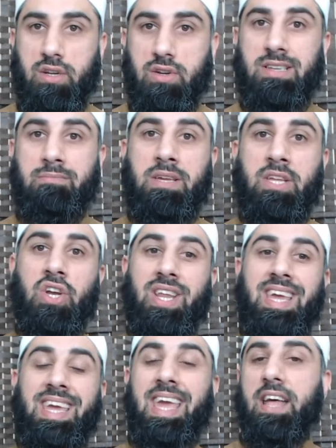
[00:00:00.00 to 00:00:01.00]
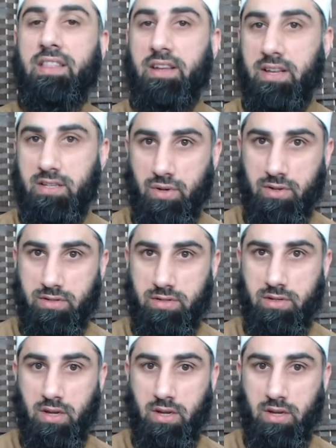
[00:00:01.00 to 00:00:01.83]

doesn't mean you're going to get the result